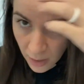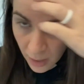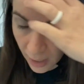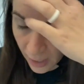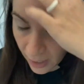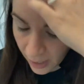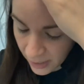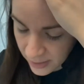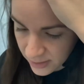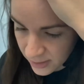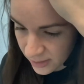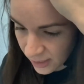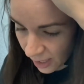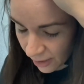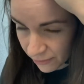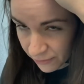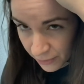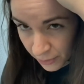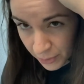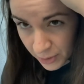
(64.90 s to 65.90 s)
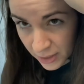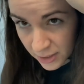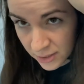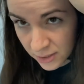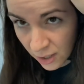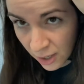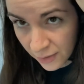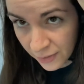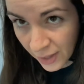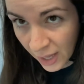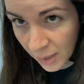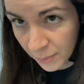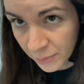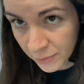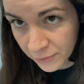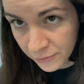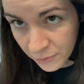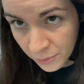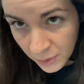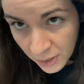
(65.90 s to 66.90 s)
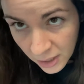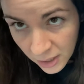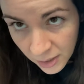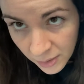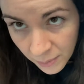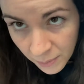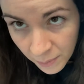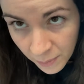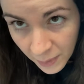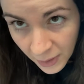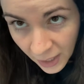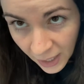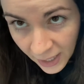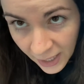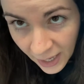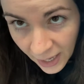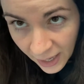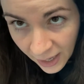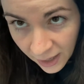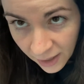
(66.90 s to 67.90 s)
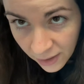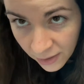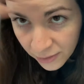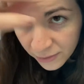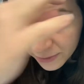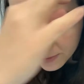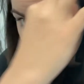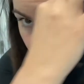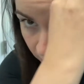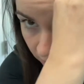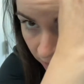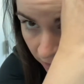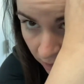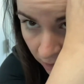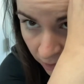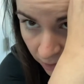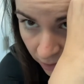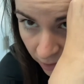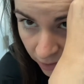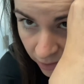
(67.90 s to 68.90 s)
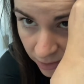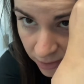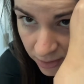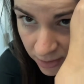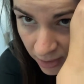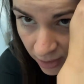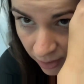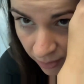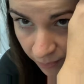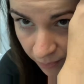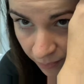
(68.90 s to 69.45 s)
I did not focus on that before, but I have, there you can see them,